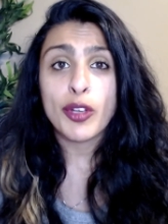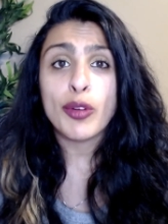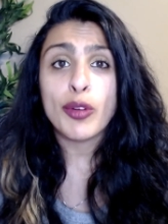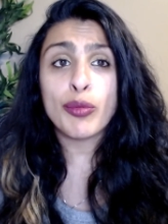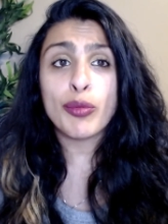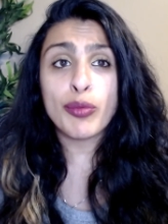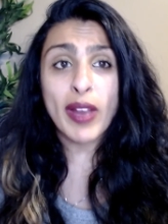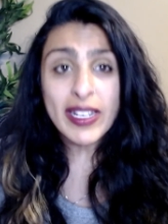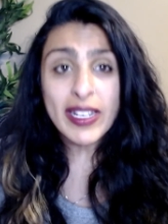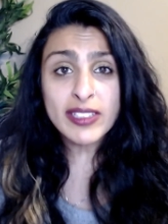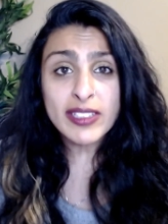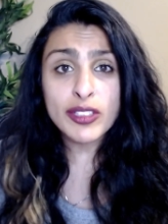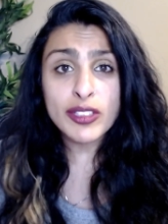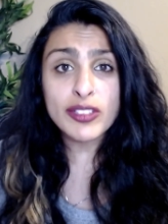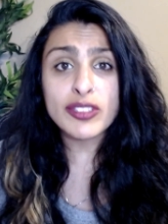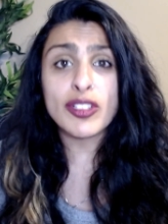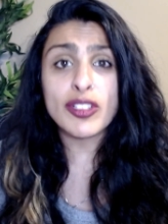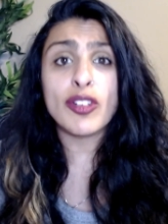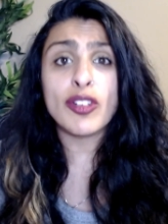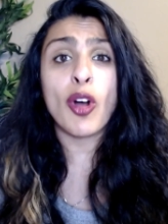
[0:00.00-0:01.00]

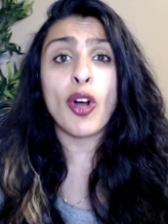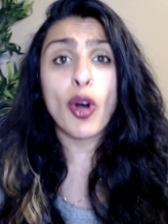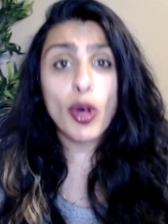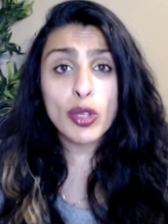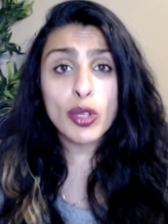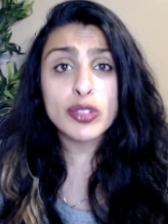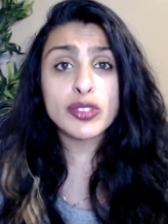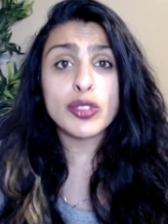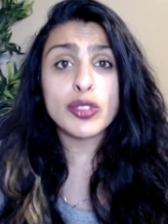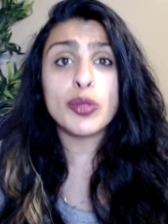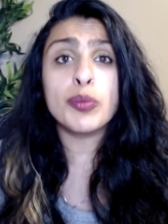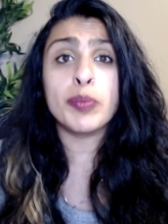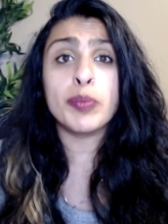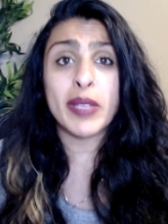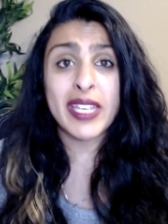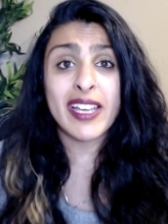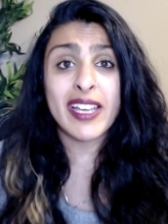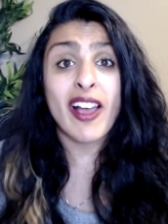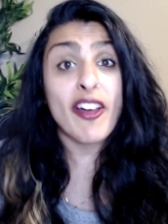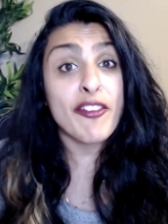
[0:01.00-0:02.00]
Renters are also
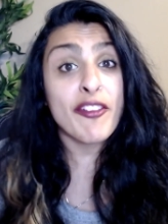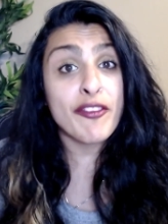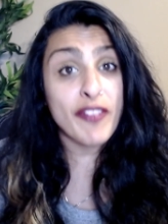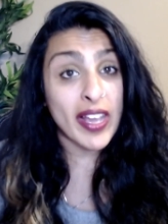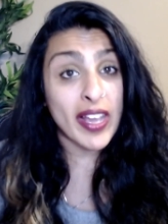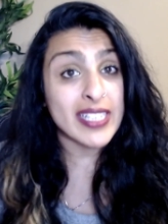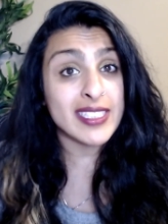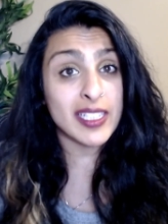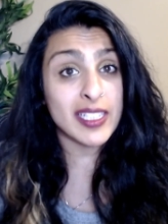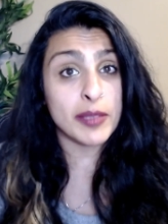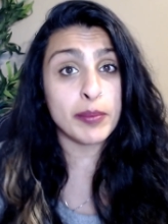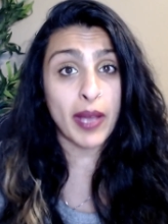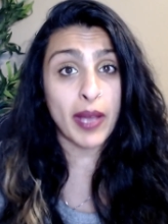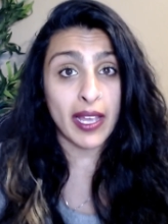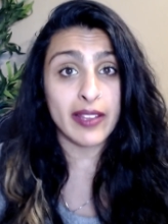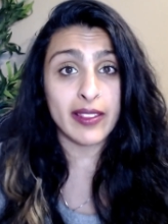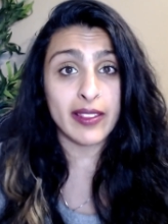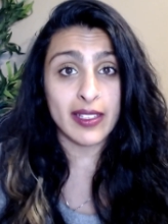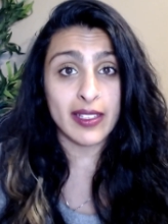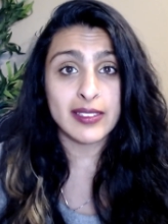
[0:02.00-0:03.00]
being affected by
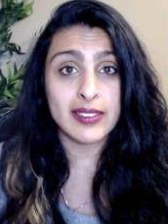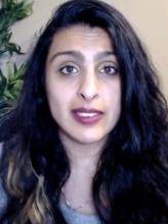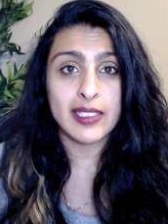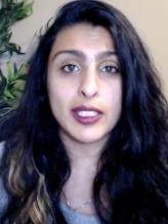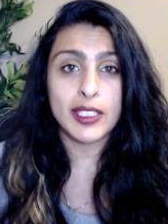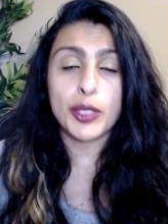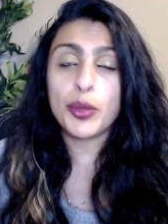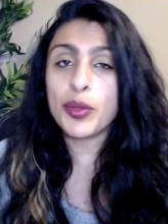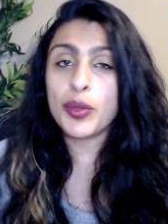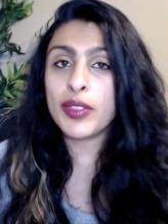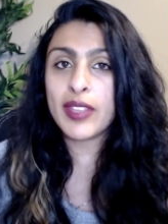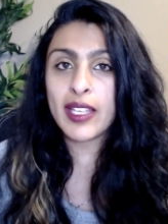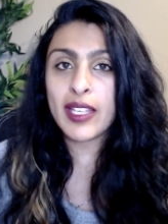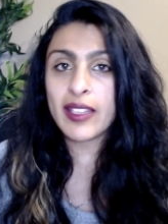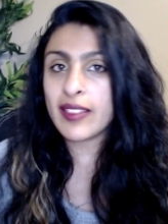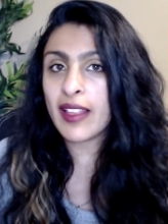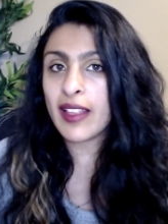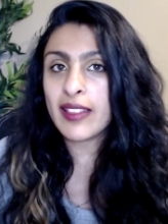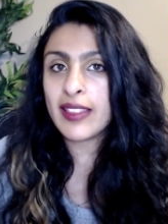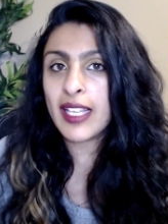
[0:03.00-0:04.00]
this. You think
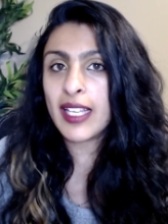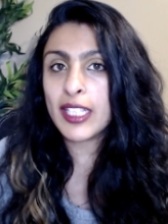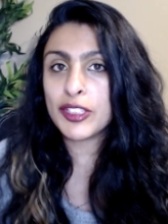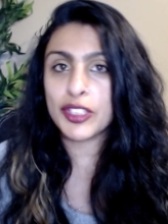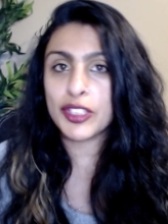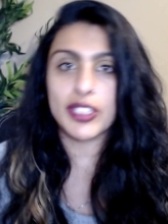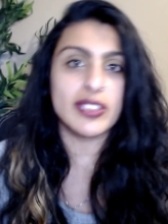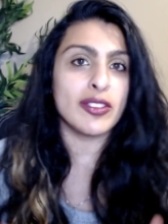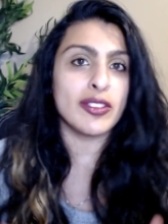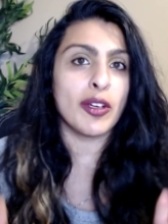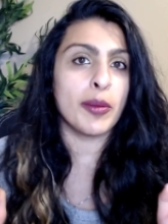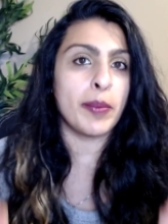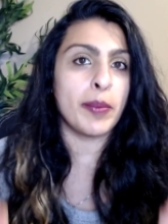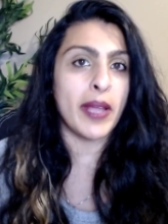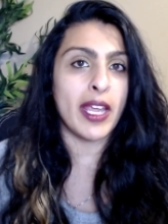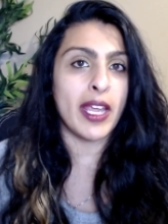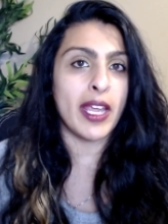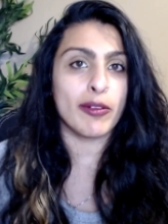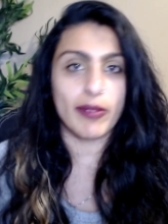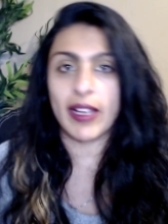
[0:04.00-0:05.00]
that they just are
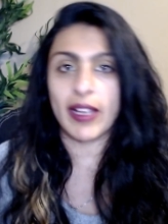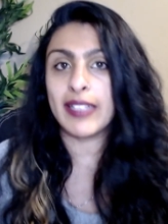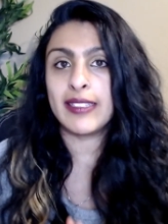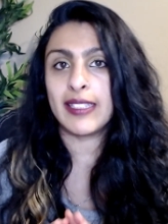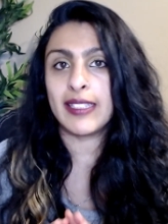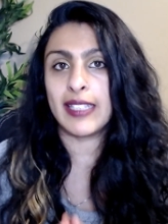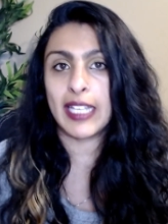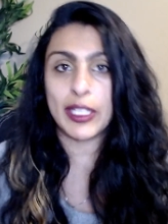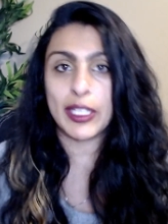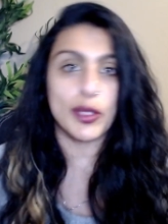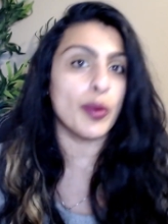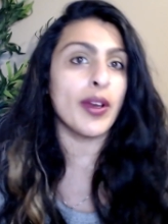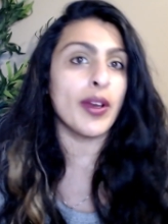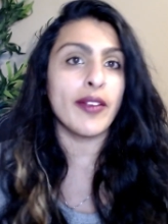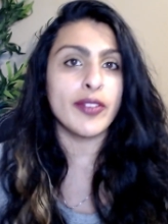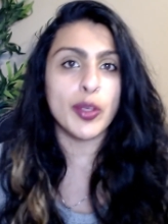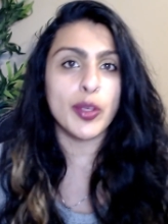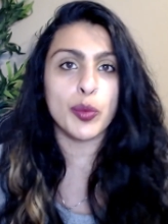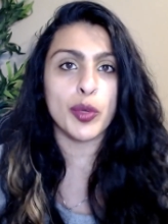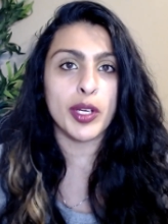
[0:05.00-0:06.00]
paying rent and they don't have
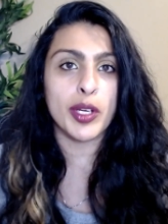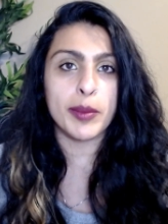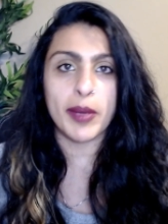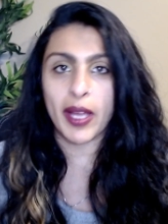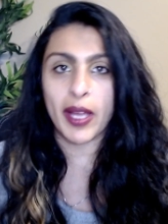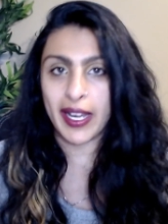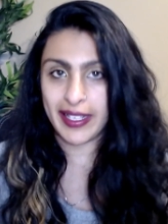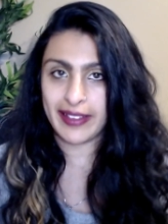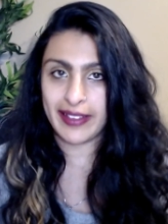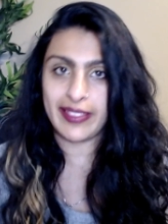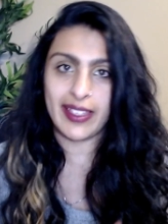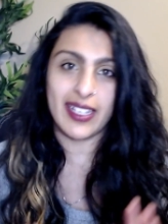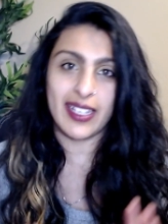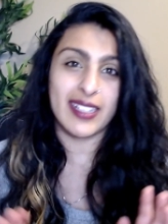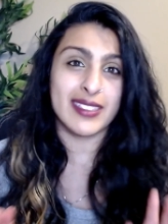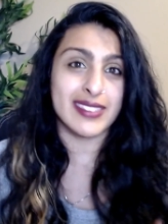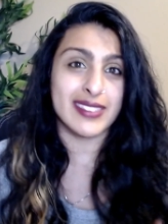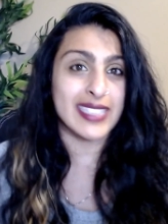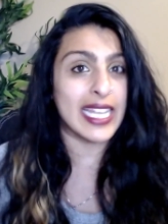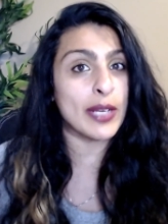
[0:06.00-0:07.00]
to worry about anything
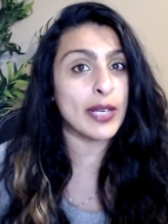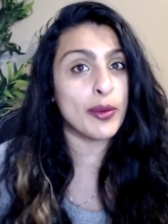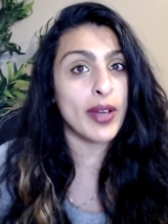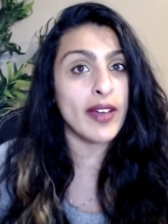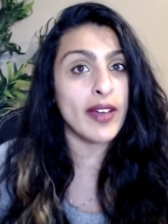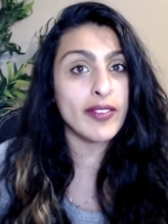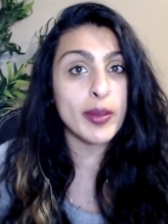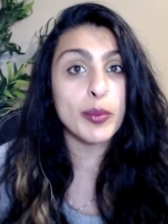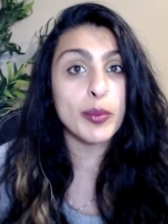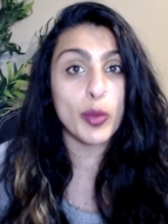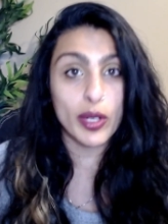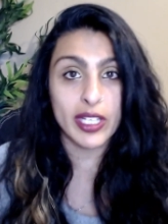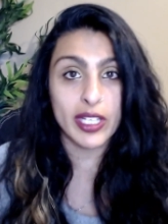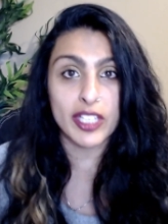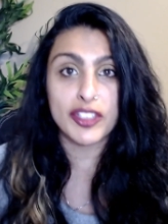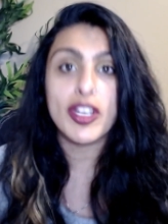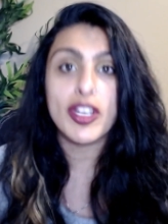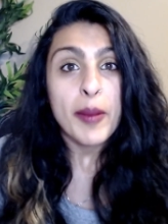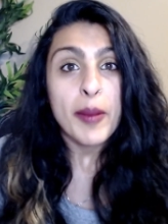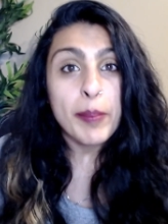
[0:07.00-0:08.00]
because they don't have a
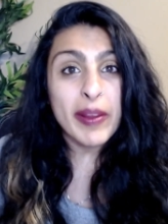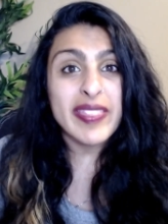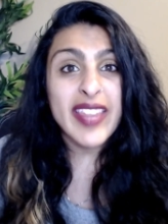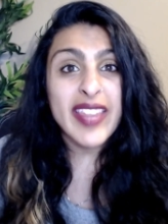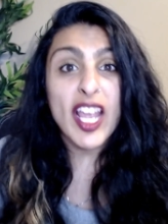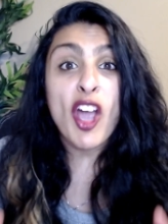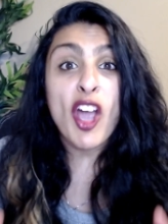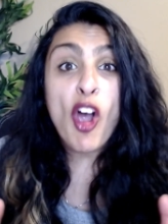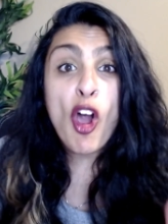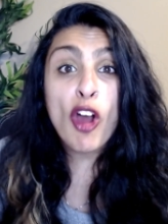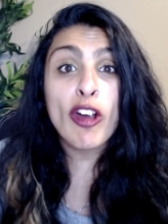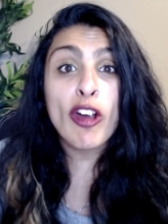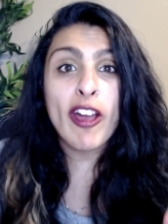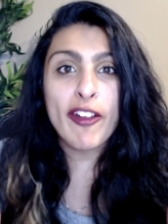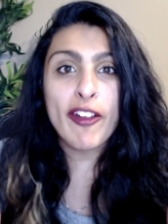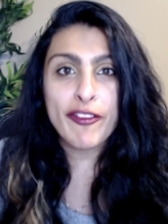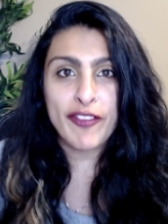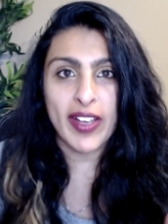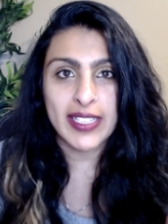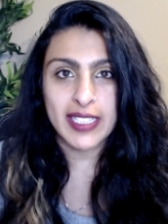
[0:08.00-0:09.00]
mortgage, but they are
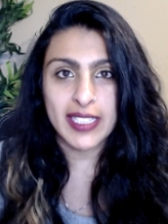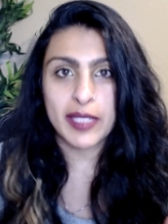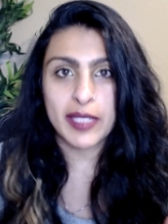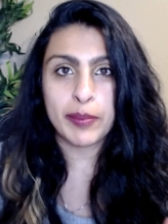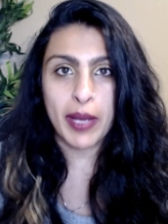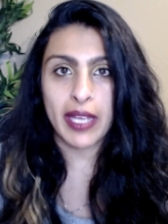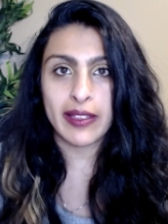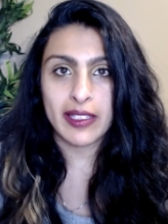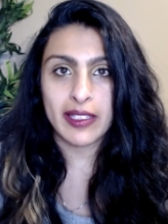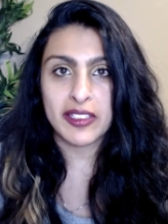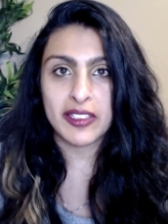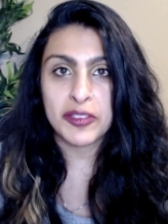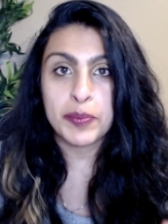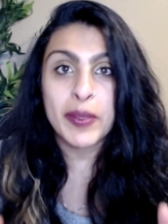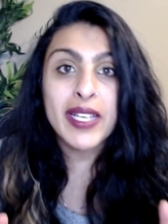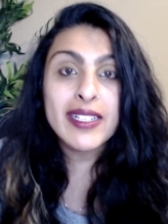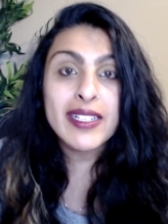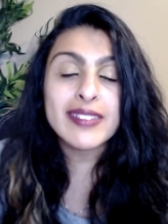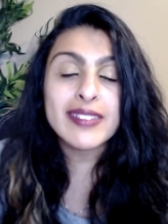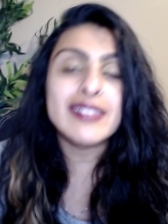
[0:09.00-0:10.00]
affected by this
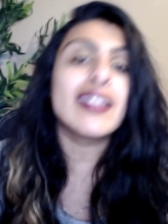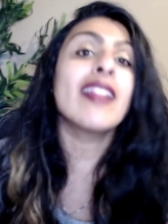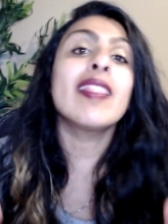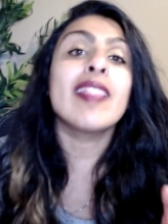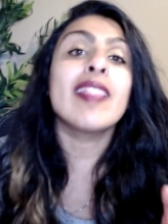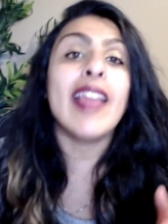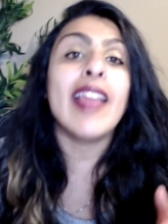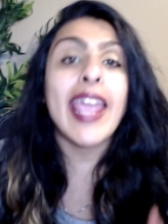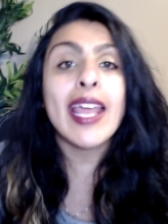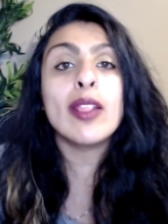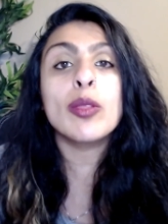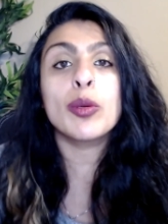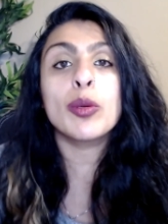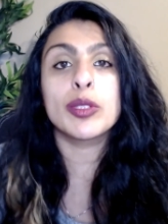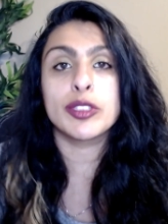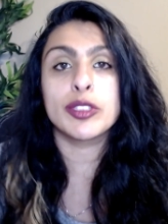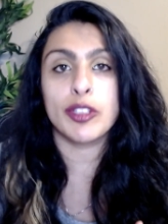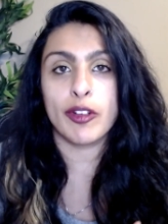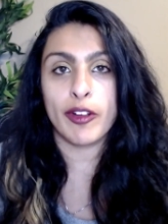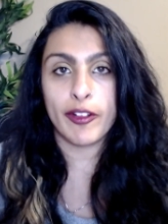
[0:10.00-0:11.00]
because the
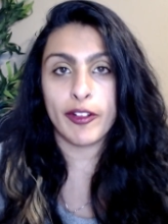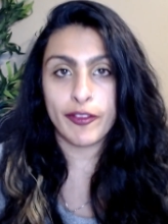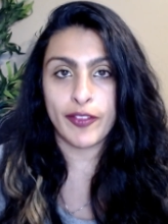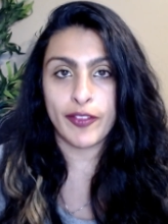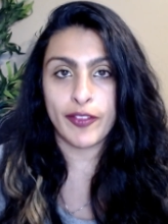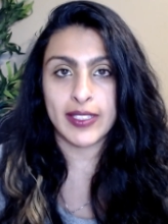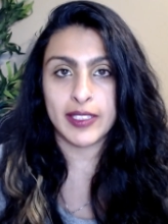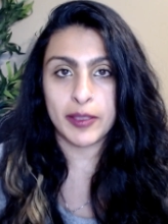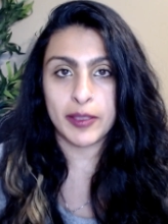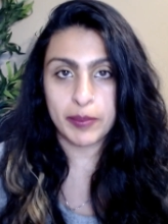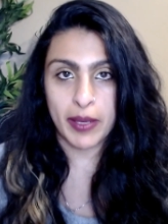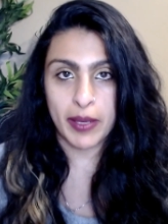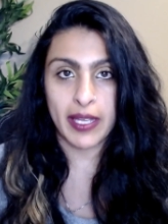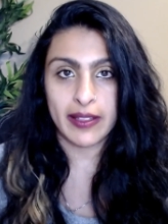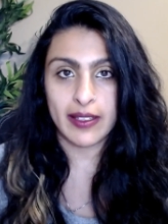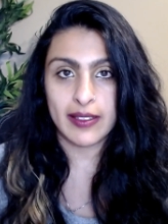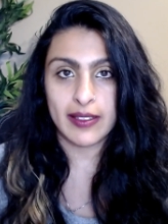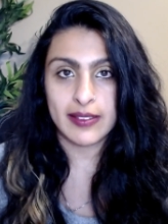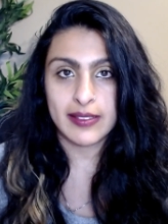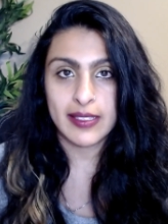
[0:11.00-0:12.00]
landlords are affected by
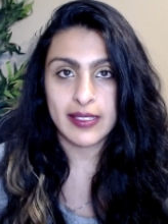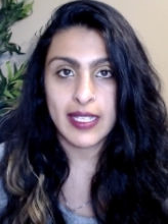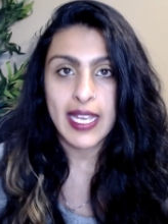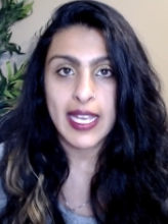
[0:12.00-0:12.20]
this.